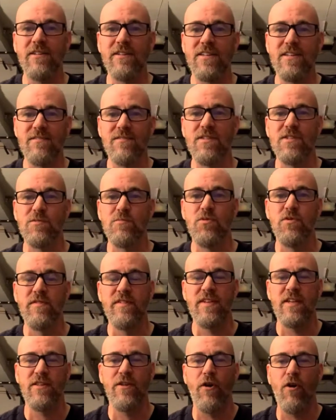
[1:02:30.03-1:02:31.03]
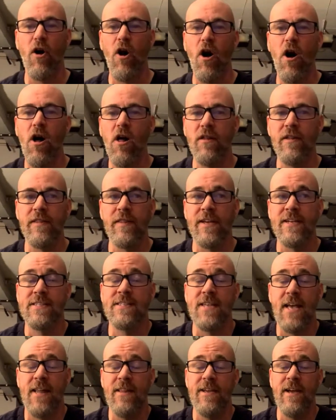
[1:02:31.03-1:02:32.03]
give this movie at their all, and like,
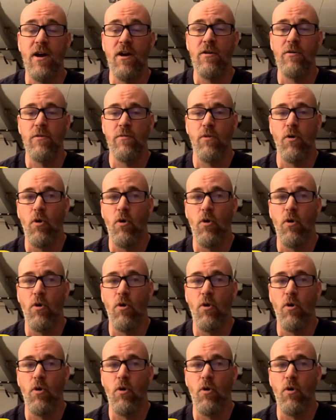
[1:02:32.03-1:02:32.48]
sadly, I